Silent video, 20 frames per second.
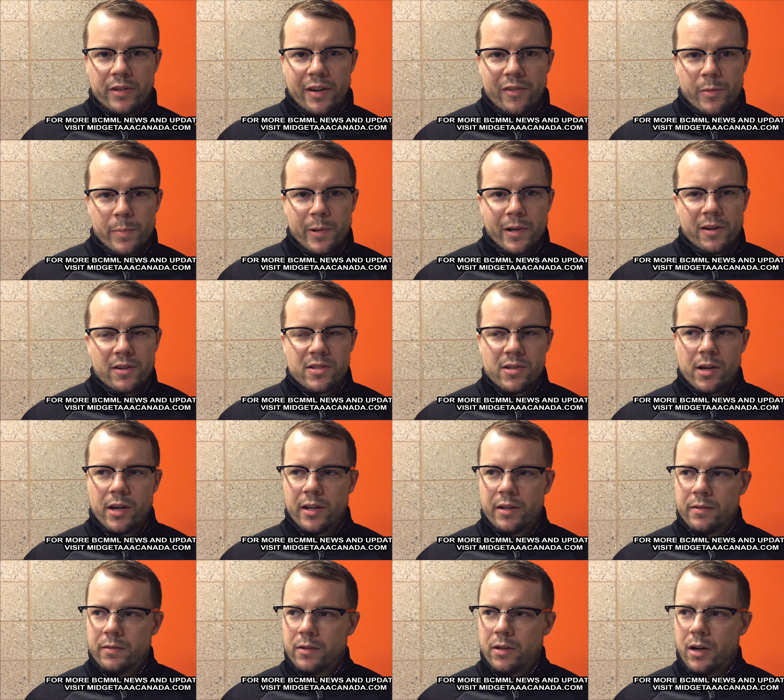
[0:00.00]
Every player is
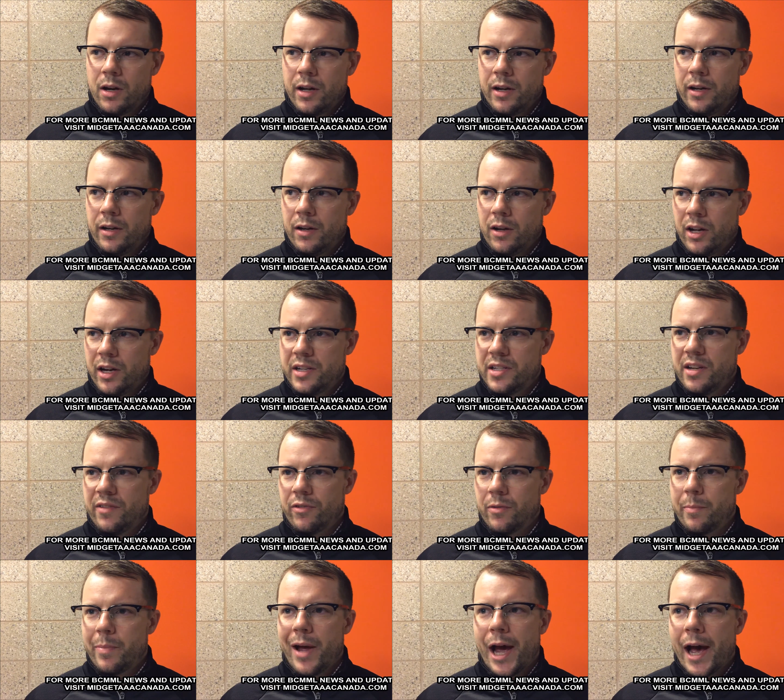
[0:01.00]
on a
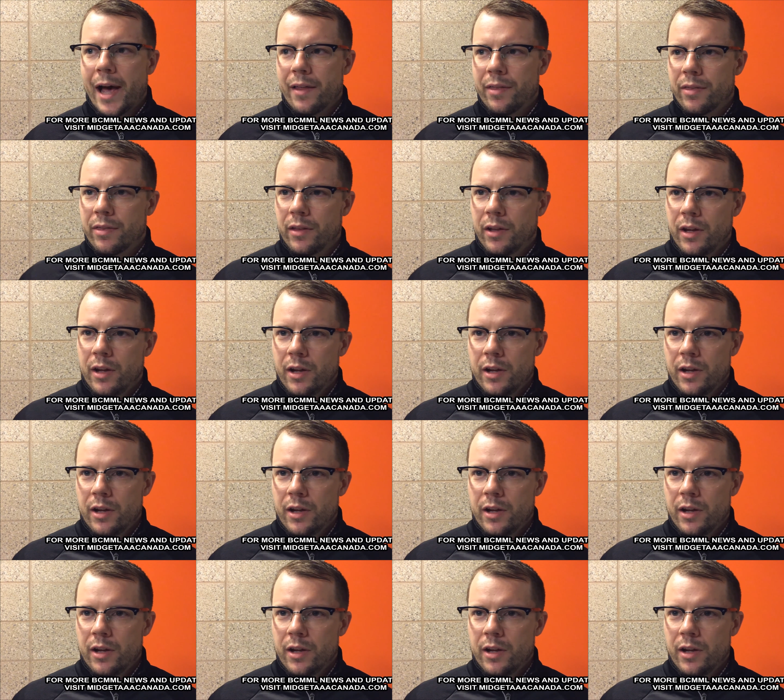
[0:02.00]
different path.